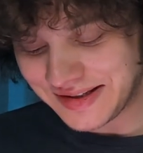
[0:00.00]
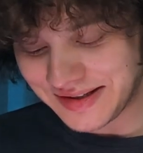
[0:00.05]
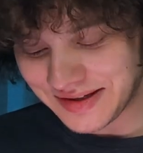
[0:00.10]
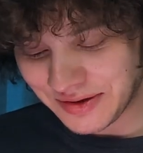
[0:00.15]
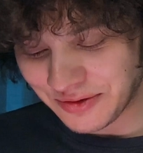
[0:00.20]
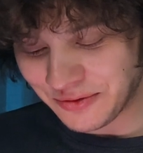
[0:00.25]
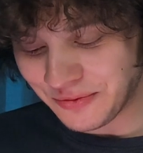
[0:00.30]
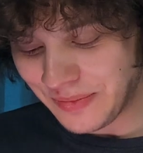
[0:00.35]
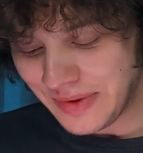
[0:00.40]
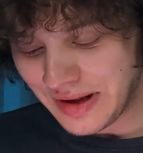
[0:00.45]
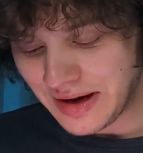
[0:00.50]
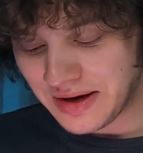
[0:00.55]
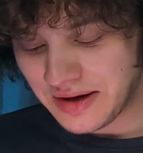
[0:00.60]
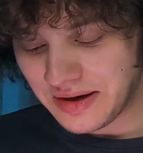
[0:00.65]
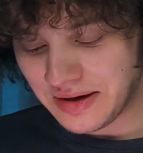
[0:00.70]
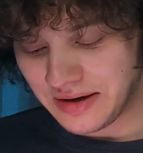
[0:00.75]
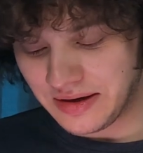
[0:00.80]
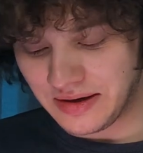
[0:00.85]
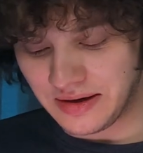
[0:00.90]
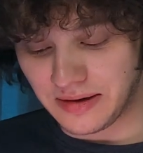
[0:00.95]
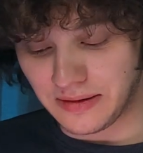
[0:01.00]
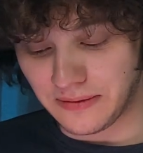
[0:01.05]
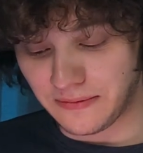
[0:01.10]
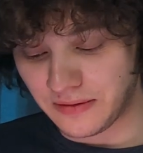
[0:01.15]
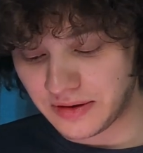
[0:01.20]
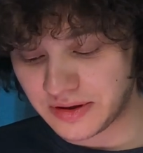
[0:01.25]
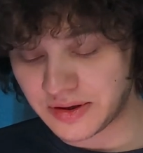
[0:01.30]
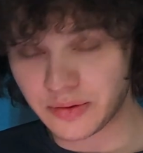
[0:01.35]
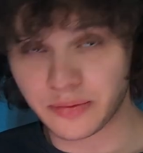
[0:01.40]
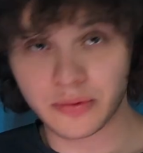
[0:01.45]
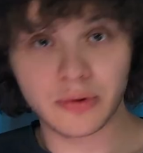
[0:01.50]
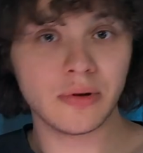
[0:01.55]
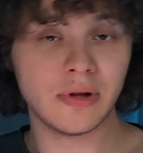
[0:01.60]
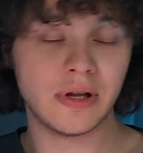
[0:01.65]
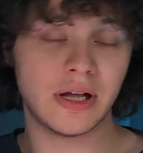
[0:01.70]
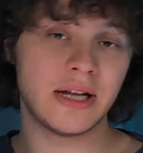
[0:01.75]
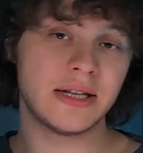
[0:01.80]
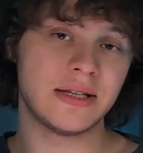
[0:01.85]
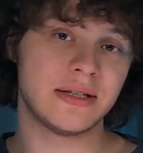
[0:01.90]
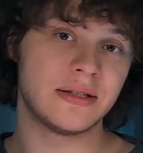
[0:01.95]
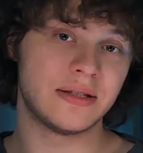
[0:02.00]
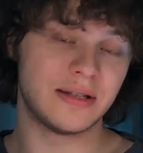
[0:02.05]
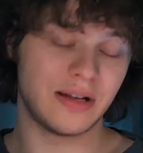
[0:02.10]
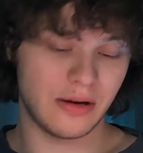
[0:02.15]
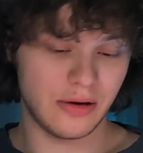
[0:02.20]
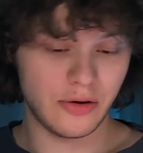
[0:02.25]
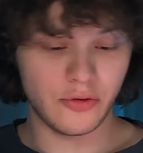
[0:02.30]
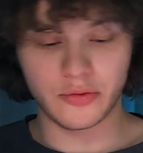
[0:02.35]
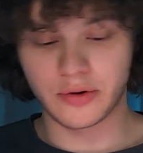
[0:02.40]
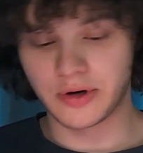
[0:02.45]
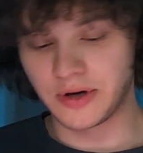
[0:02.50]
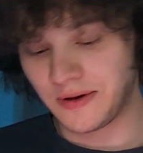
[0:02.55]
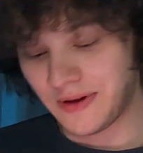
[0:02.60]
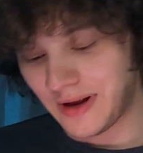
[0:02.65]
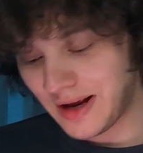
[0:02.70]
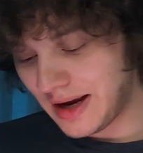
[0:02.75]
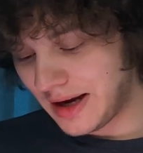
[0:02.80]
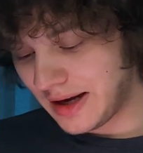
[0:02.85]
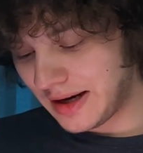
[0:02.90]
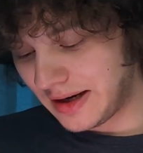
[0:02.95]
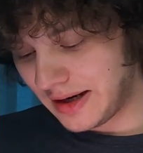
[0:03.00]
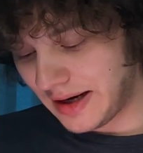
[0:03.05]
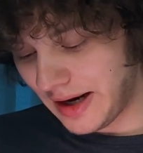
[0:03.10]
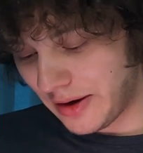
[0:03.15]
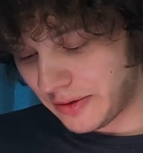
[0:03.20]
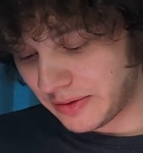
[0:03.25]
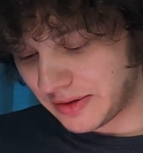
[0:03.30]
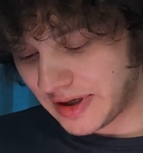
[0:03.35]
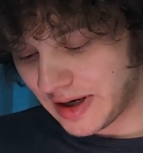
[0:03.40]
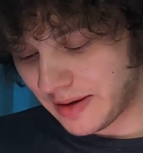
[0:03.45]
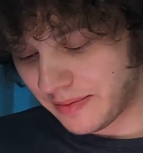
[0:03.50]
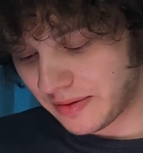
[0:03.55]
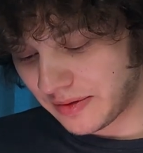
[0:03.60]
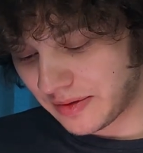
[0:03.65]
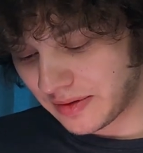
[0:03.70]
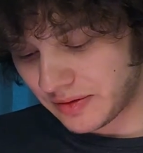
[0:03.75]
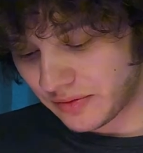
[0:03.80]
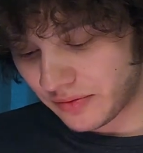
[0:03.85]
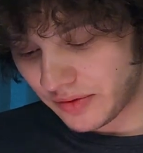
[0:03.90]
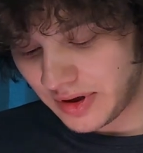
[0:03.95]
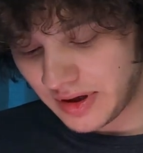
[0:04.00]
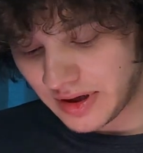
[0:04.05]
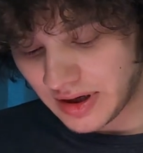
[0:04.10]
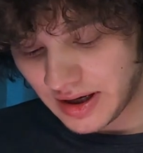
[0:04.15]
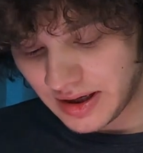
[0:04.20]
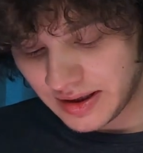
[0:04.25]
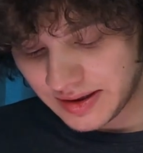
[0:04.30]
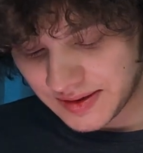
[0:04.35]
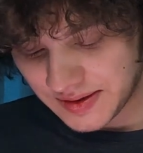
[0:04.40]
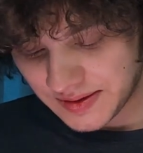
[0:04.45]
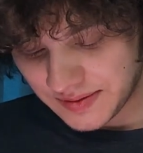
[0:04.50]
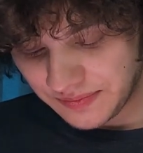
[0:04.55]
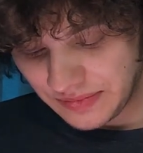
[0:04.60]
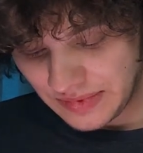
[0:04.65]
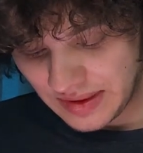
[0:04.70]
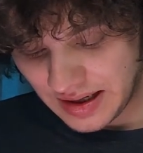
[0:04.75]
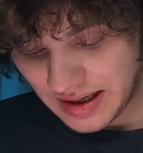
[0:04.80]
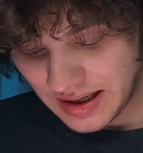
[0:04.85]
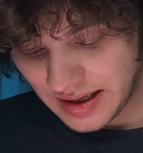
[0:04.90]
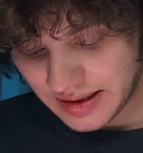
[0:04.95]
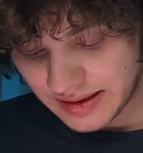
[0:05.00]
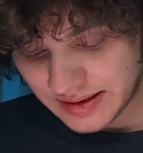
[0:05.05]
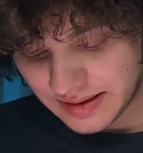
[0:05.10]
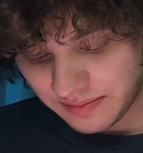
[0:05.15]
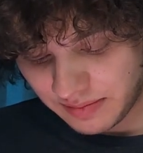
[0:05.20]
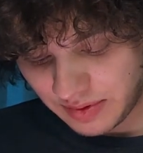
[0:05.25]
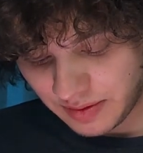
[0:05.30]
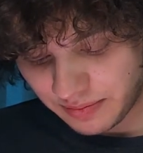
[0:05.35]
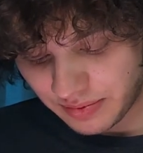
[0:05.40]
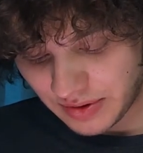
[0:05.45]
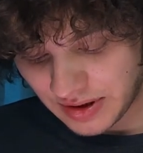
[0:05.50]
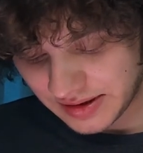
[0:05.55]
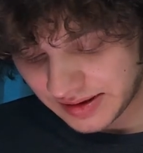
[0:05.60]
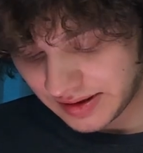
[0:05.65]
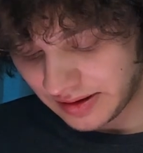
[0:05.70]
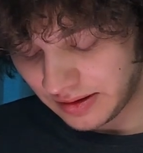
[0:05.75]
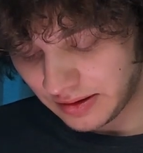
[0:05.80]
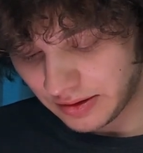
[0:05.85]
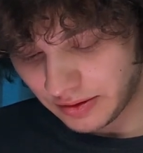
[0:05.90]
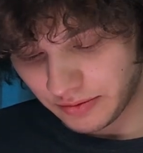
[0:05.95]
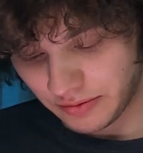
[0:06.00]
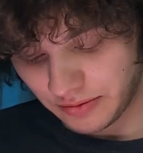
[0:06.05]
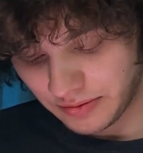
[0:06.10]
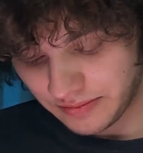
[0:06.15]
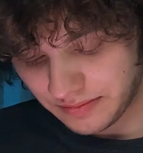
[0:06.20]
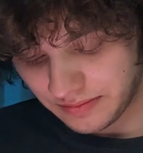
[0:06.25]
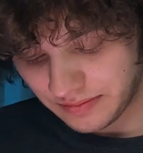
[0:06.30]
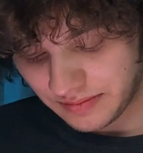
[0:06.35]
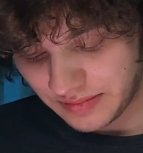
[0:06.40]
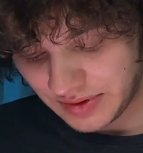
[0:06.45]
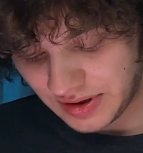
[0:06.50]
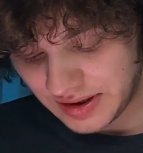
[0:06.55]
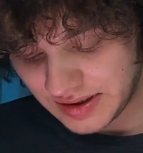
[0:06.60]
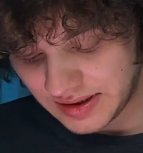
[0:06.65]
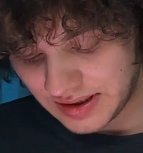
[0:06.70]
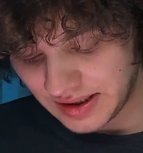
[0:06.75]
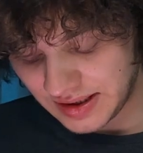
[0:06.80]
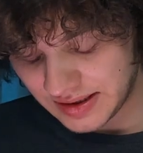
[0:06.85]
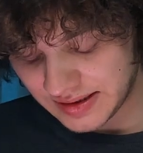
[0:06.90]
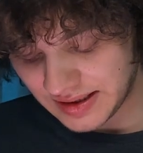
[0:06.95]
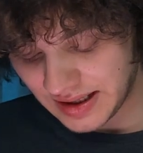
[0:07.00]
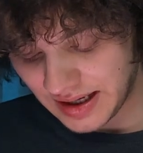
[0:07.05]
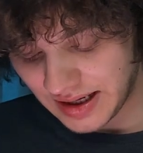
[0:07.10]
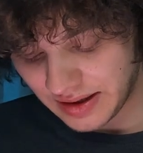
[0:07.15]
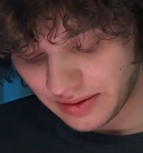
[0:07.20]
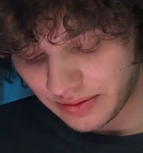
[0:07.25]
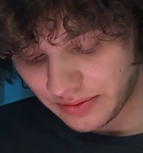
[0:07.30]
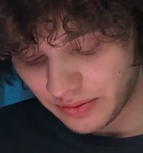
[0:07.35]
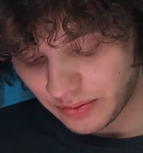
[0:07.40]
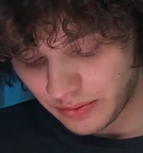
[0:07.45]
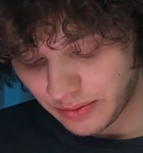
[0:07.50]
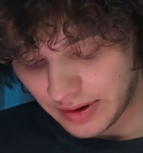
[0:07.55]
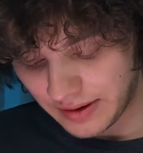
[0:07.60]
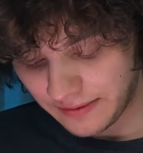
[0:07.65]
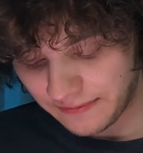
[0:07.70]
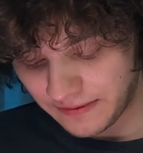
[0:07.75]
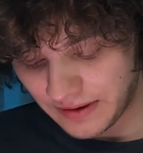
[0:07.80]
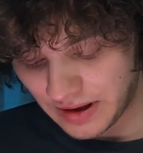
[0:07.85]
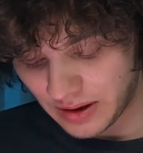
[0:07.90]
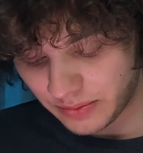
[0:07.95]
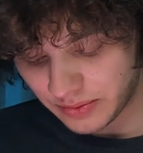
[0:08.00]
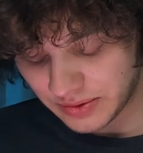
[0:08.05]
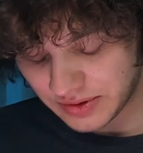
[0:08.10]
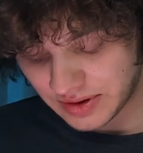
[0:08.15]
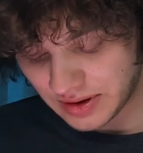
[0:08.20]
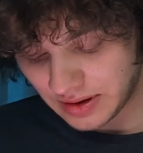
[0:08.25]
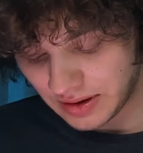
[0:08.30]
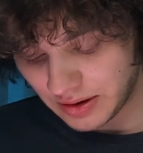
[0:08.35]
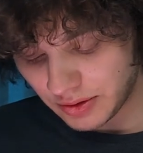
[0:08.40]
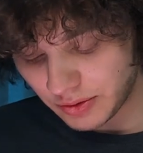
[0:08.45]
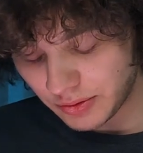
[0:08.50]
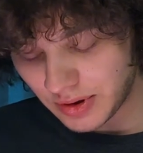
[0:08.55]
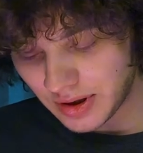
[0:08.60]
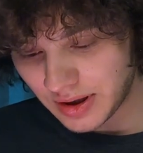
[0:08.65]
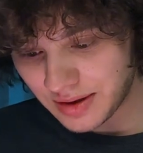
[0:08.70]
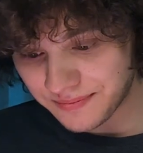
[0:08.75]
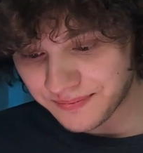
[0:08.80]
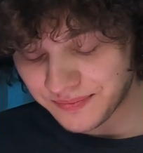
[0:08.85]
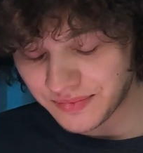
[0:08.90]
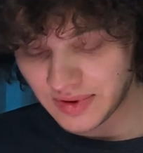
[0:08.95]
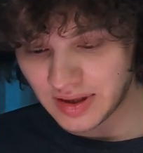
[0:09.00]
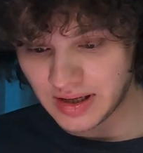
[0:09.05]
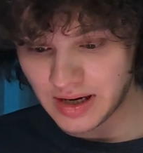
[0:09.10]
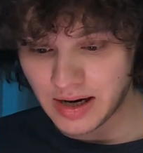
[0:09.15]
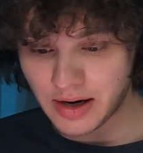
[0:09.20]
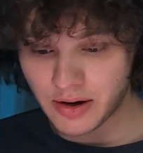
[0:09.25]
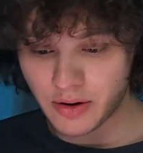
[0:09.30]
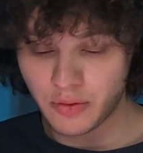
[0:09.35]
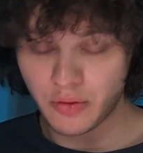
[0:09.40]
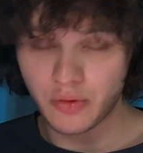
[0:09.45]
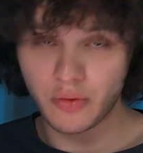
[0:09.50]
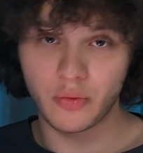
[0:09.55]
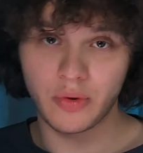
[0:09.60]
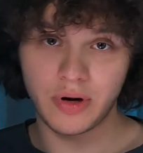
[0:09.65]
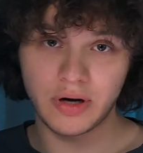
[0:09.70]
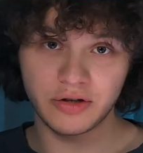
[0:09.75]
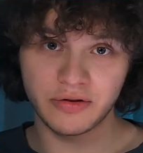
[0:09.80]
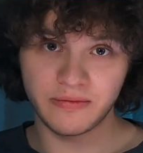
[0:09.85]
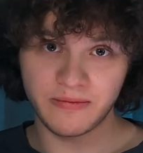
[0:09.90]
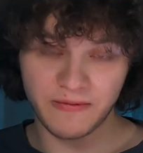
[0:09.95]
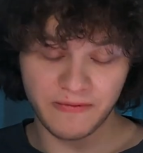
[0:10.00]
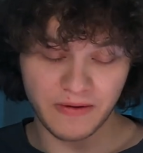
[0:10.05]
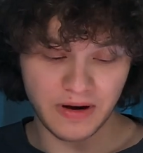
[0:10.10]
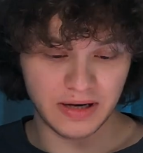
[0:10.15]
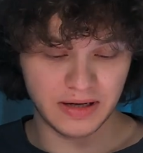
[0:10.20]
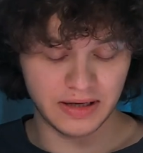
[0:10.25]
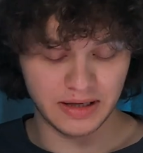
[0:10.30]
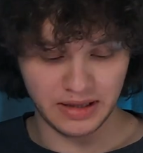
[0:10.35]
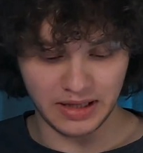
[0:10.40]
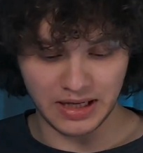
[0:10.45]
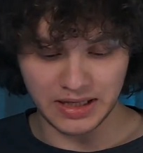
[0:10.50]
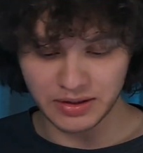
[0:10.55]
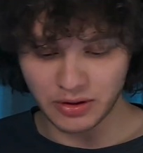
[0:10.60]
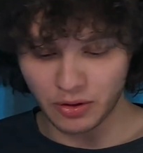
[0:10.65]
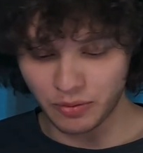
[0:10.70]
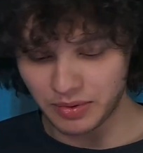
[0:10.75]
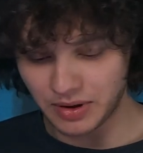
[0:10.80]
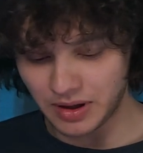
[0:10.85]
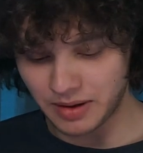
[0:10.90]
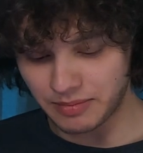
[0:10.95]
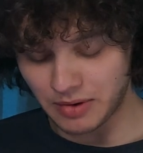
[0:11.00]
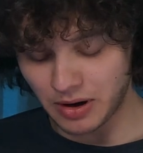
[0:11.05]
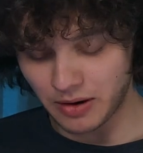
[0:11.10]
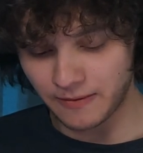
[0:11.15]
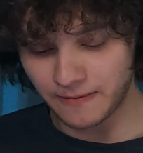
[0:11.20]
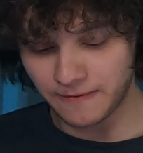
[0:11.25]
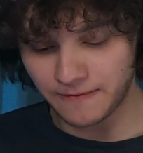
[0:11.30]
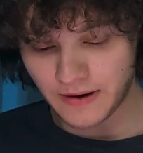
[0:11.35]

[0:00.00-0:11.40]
so, uh, first of all, let's download it. Now tap on the three dots and simply press download. Easy is that. One file was downloaded. Now, where do we find it? Let's open up our